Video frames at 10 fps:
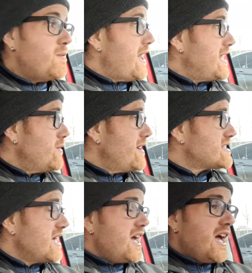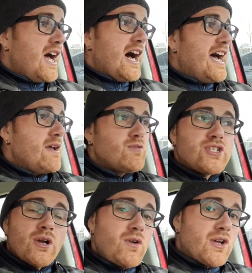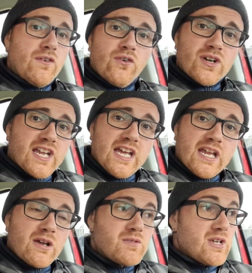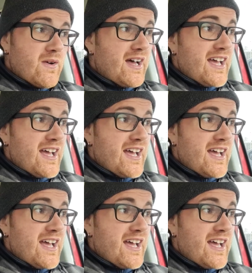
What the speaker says: But anyways, I am so looking forward to getting home, so